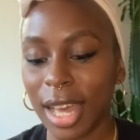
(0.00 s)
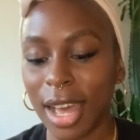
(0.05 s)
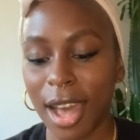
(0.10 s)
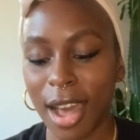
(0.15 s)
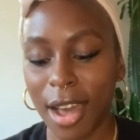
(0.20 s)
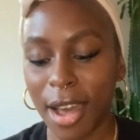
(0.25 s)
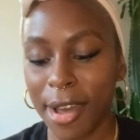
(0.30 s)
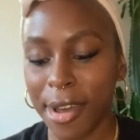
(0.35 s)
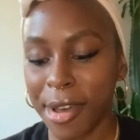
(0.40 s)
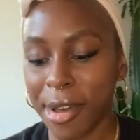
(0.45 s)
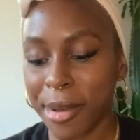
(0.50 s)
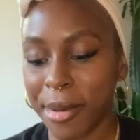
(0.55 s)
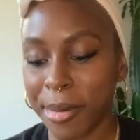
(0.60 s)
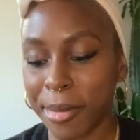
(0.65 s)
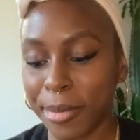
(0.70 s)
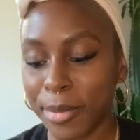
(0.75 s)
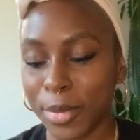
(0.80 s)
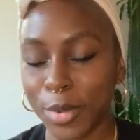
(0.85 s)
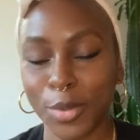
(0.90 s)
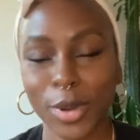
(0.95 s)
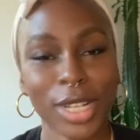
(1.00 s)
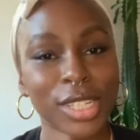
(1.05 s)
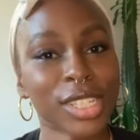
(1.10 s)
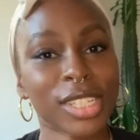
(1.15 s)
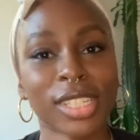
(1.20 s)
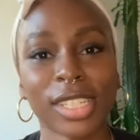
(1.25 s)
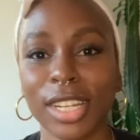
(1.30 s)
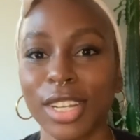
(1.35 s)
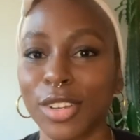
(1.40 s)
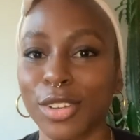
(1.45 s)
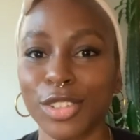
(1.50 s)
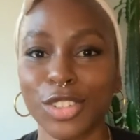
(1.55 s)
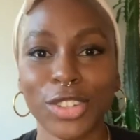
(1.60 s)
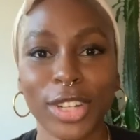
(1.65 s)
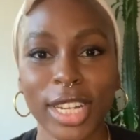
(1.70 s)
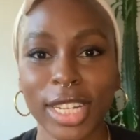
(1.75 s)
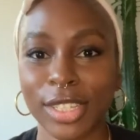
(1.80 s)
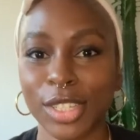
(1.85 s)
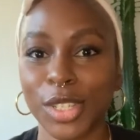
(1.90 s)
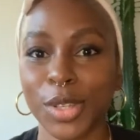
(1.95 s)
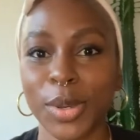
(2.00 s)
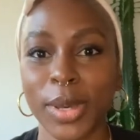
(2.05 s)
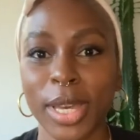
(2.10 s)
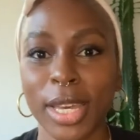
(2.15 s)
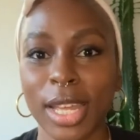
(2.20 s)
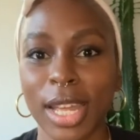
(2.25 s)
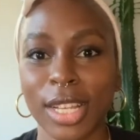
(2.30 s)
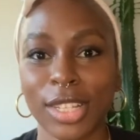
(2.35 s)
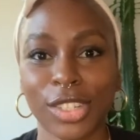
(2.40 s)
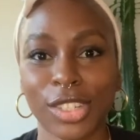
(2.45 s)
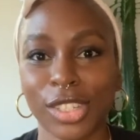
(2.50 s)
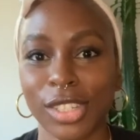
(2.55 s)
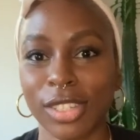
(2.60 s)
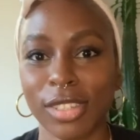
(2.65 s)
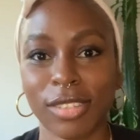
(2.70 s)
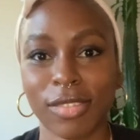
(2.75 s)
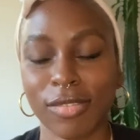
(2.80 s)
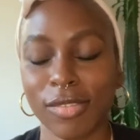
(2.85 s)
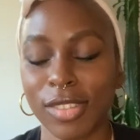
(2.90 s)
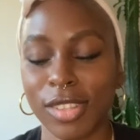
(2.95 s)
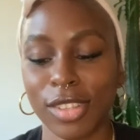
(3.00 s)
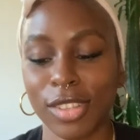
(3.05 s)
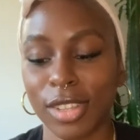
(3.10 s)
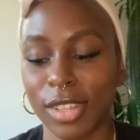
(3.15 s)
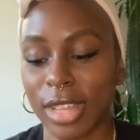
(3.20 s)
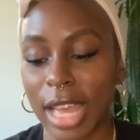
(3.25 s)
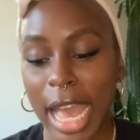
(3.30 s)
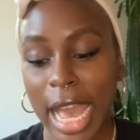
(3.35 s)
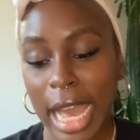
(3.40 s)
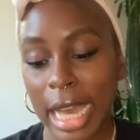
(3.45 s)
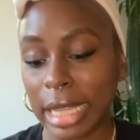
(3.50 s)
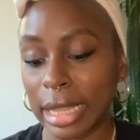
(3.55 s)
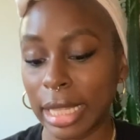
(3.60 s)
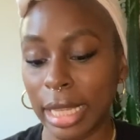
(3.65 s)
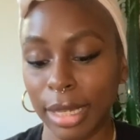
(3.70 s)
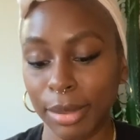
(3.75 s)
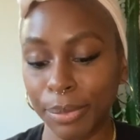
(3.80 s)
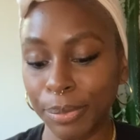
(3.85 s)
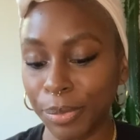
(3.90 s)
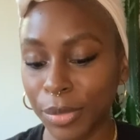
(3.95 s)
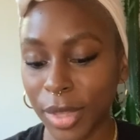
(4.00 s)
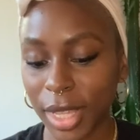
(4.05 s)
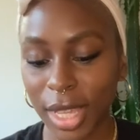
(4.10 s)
Um, we're just gonna go straight into it and just ad lib.